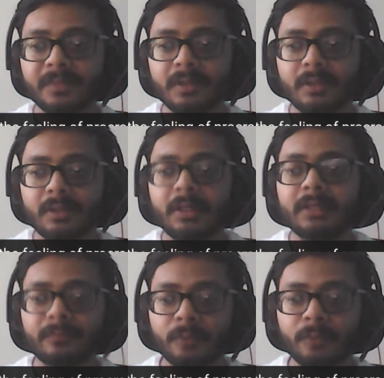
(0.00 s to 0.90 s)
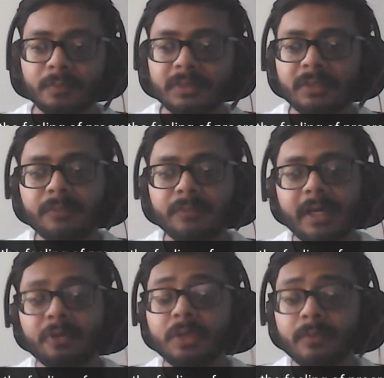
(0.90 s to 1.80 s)
Like from there I had to
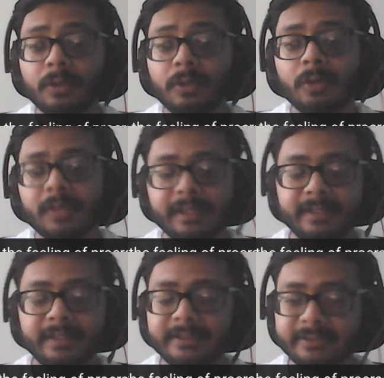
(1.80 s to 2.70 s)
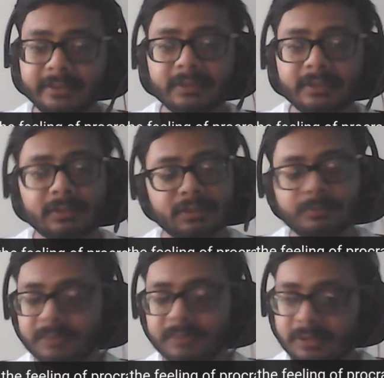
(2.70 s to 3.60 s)
cover a lot, like DSA, some
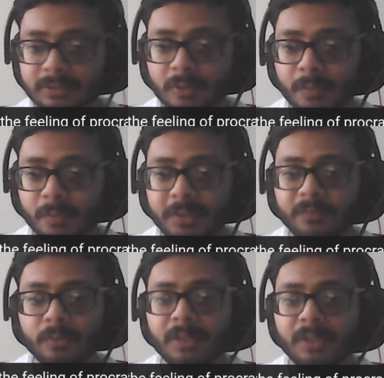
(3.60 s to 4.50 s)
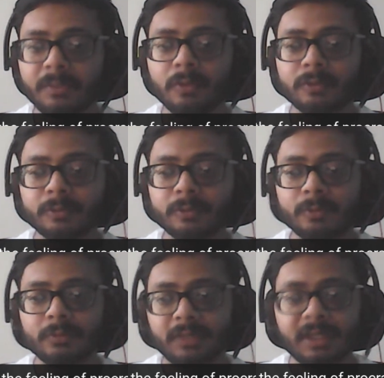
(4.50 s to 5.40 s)
competitive programming also.
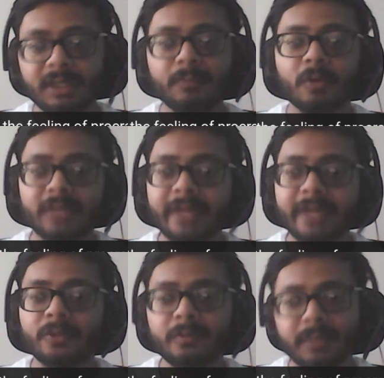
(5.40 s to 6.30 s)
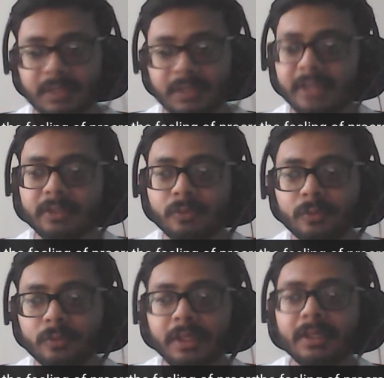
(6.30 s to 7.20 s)
Like I'm not that good, but I had to do
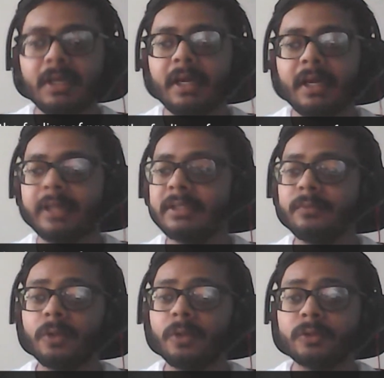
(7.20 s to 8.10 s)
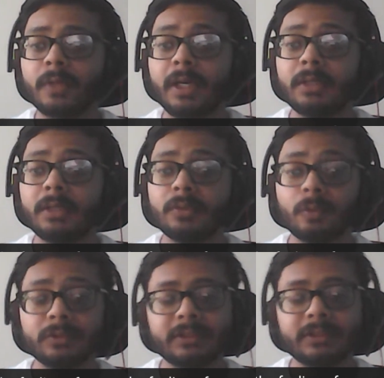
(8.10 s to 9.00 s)
that. And then we also had core
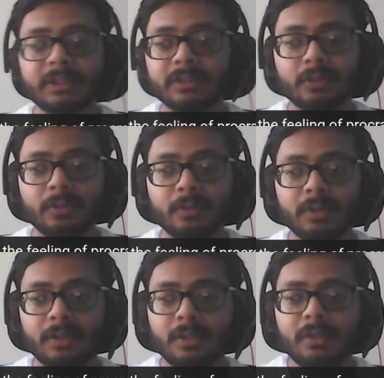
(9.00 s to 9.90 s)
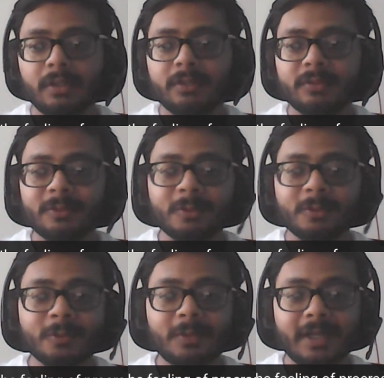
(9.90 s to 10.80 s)
CS and all. So
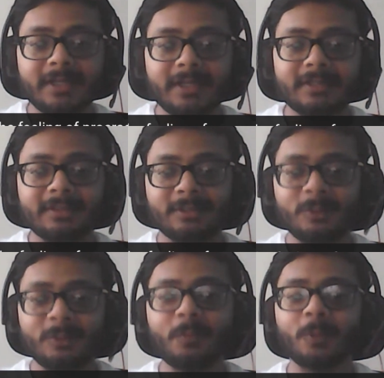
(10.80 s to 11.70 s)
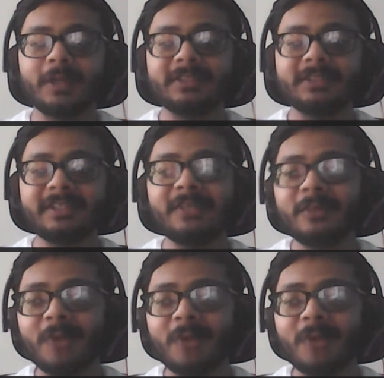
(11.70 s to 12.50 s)
like, you procrastinate when you have